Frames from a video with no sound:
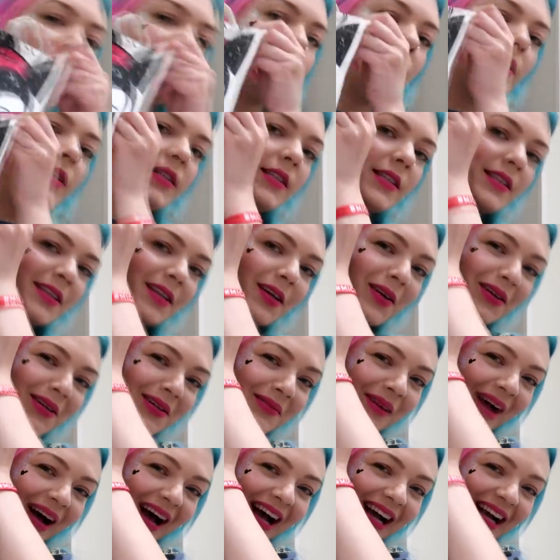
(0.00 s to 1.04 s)
So this is the
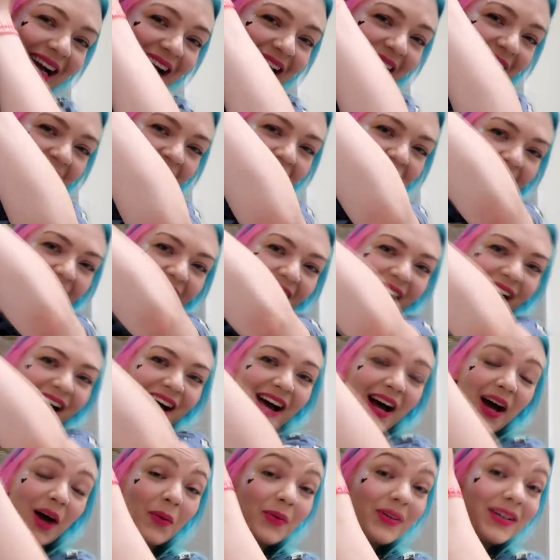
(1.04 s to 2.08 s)
goodie bag.
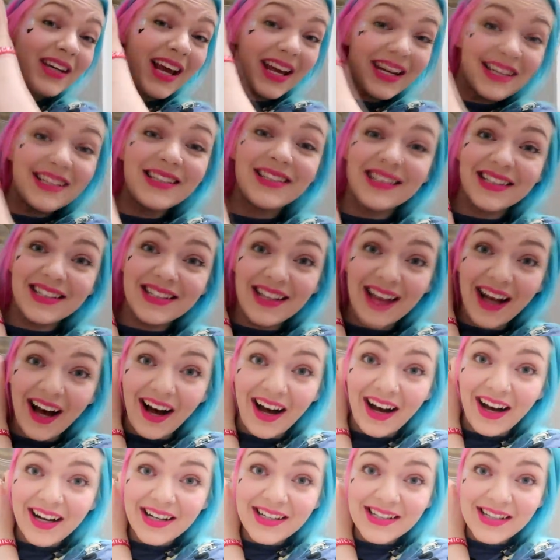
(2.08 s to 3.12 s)
How nice is
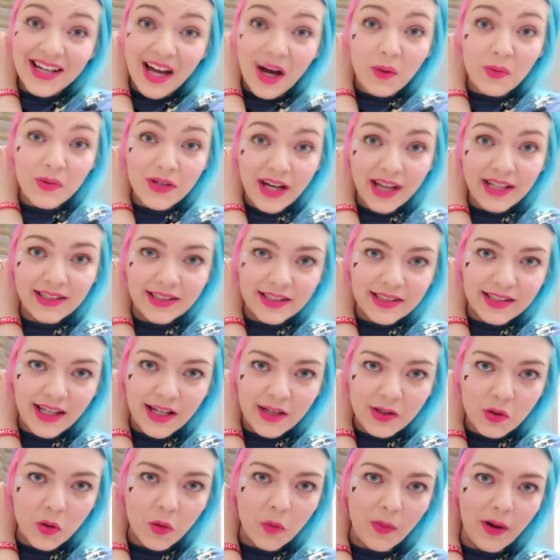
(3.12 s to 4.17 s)
that? How nice is
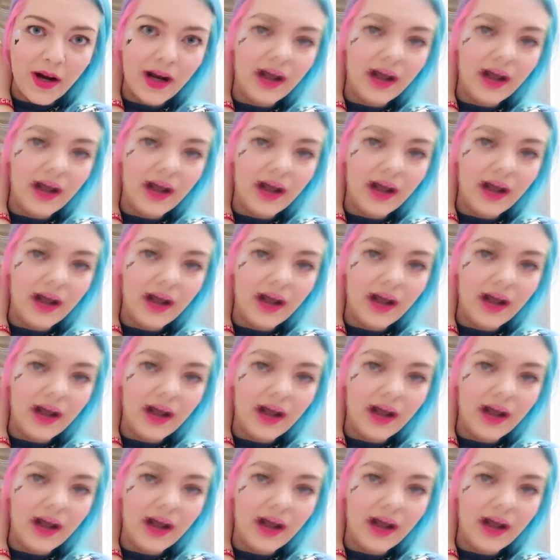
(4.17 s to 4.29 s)
that tote